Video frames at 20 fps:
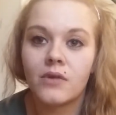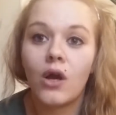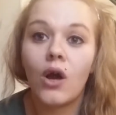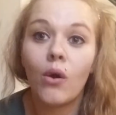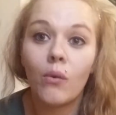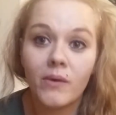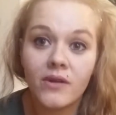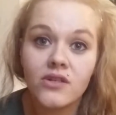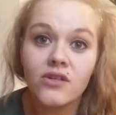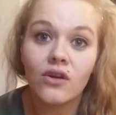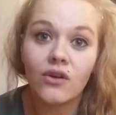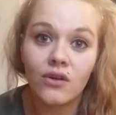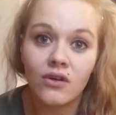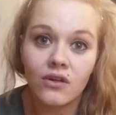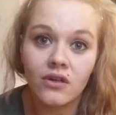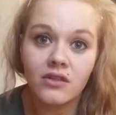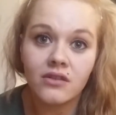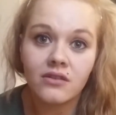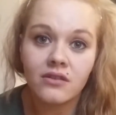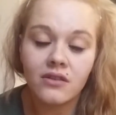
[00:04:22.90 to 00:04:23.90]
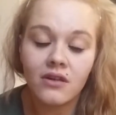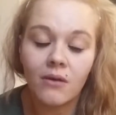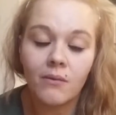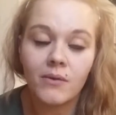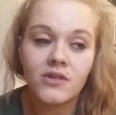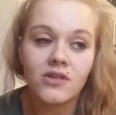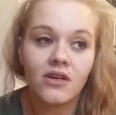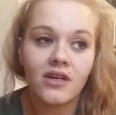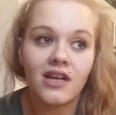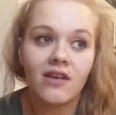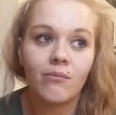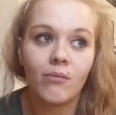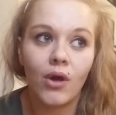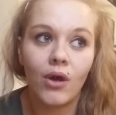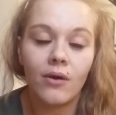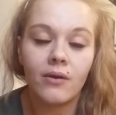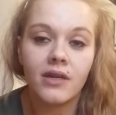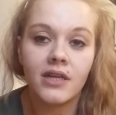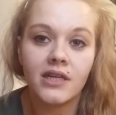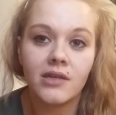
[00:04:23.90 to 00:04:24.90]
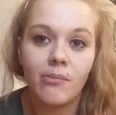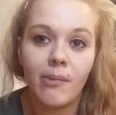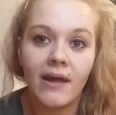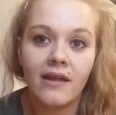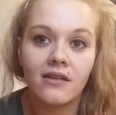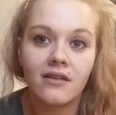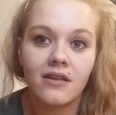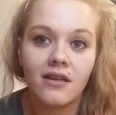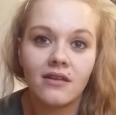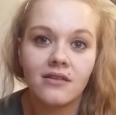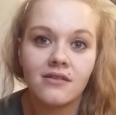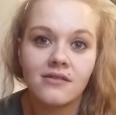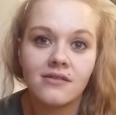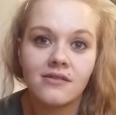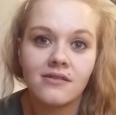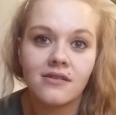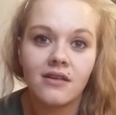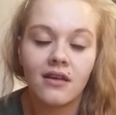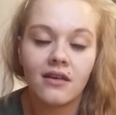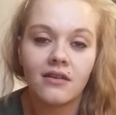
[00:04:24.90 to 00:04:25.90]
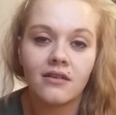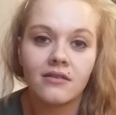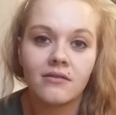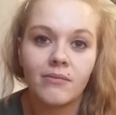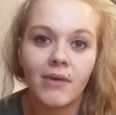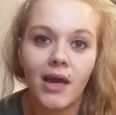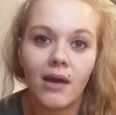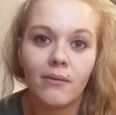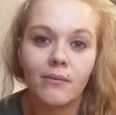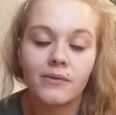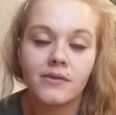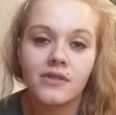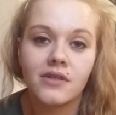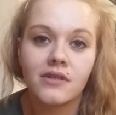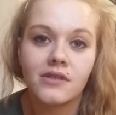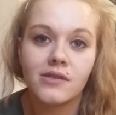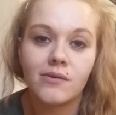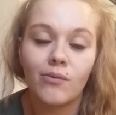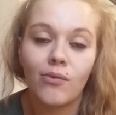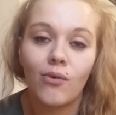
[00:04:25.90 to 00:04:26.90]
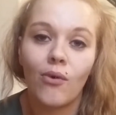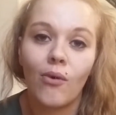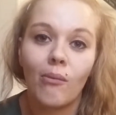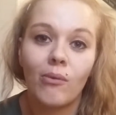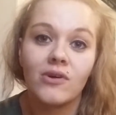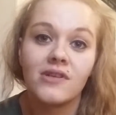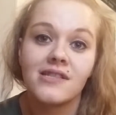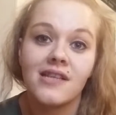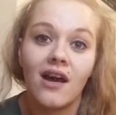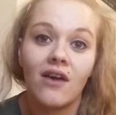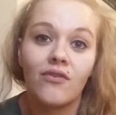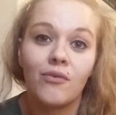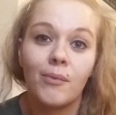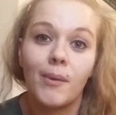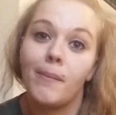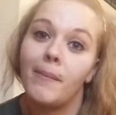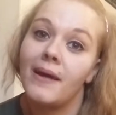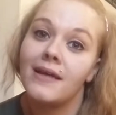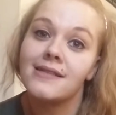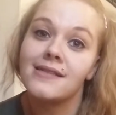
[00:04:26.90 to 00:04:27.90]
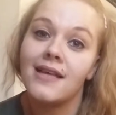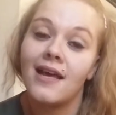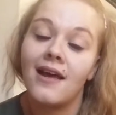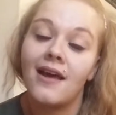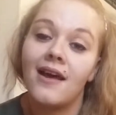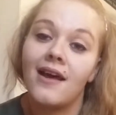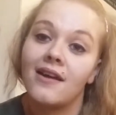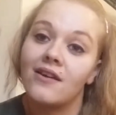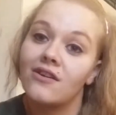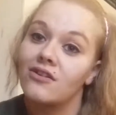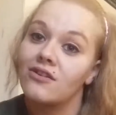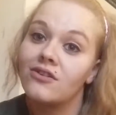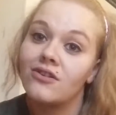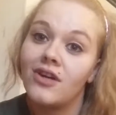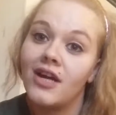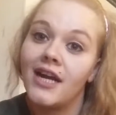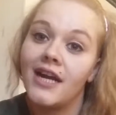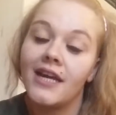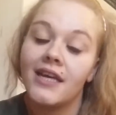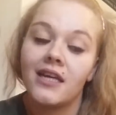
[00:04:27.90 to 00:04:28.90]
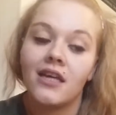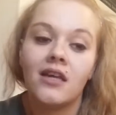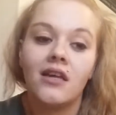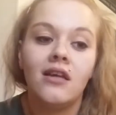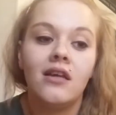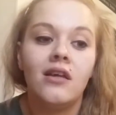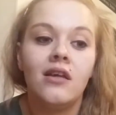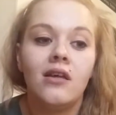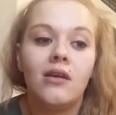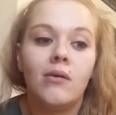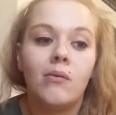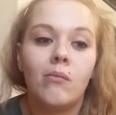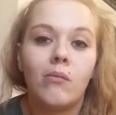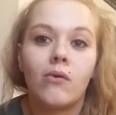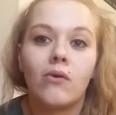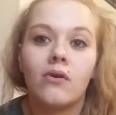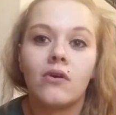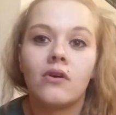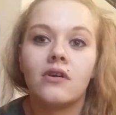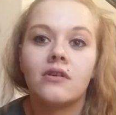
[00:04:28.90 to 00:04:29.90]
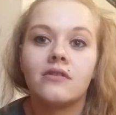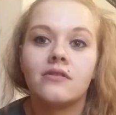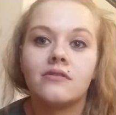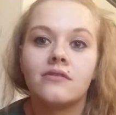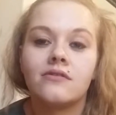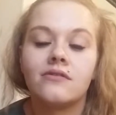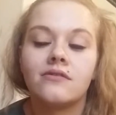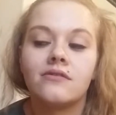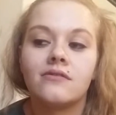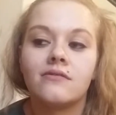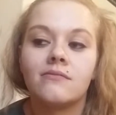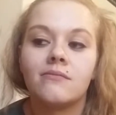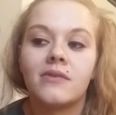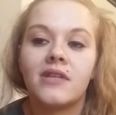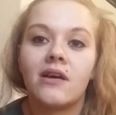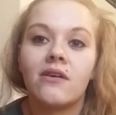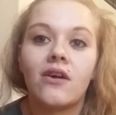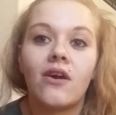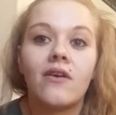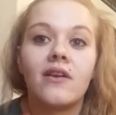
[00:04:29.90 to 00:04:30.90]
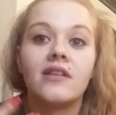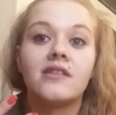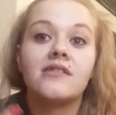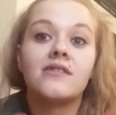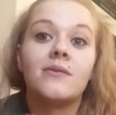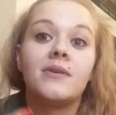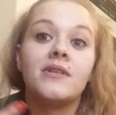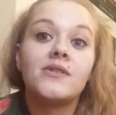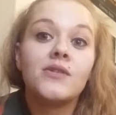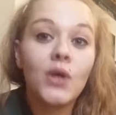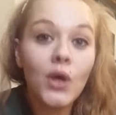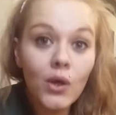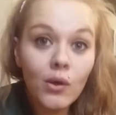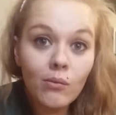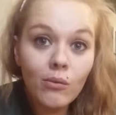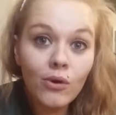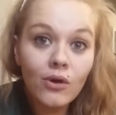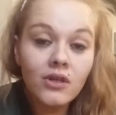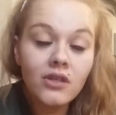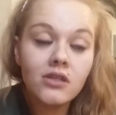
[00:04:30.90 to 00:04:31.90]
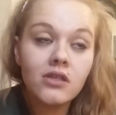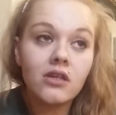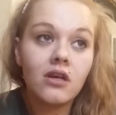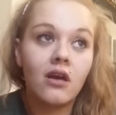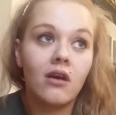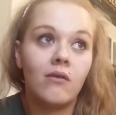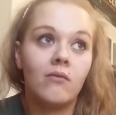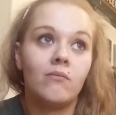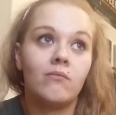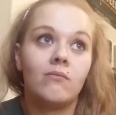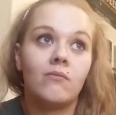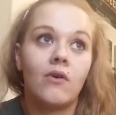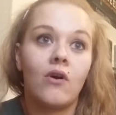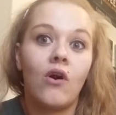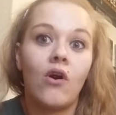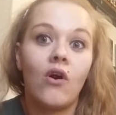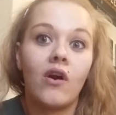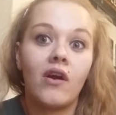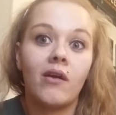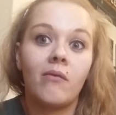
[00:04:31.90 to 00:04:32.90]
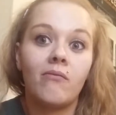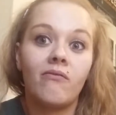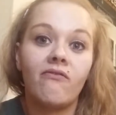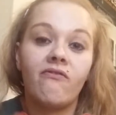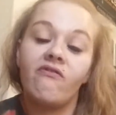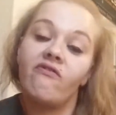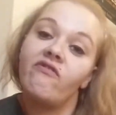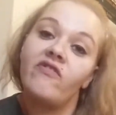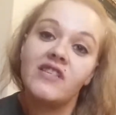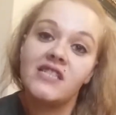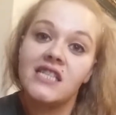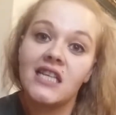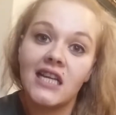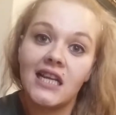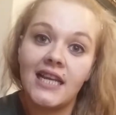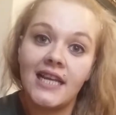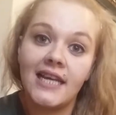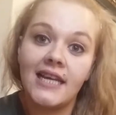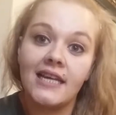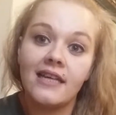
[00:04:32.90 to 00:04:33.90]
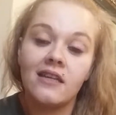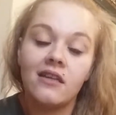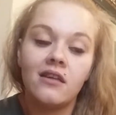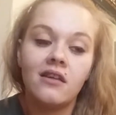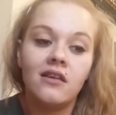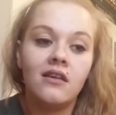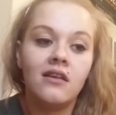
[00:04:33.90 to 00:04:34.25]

I wish I could. I wish I could have my own independence and be able to support myself a bit better and Craig. But without going into it too much, I am physically